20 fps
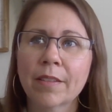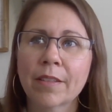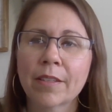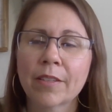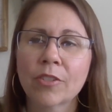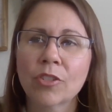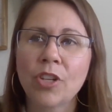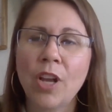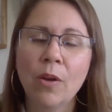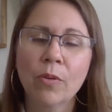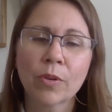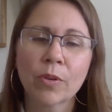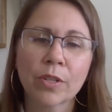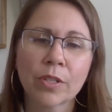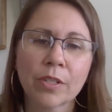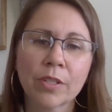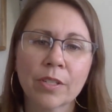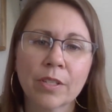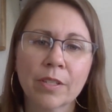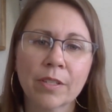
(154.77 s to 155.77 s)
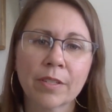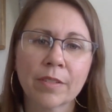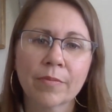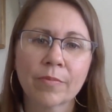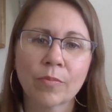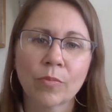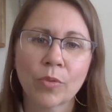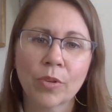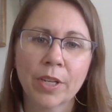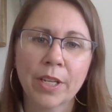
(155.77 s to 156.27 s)
the showers
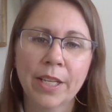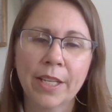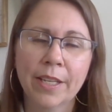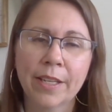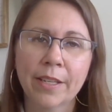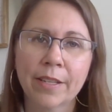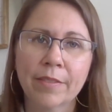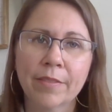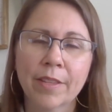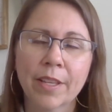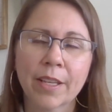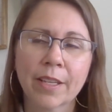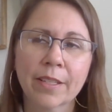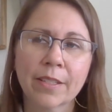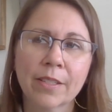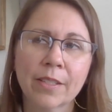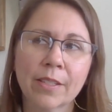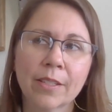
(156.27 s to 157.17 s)
were in and things,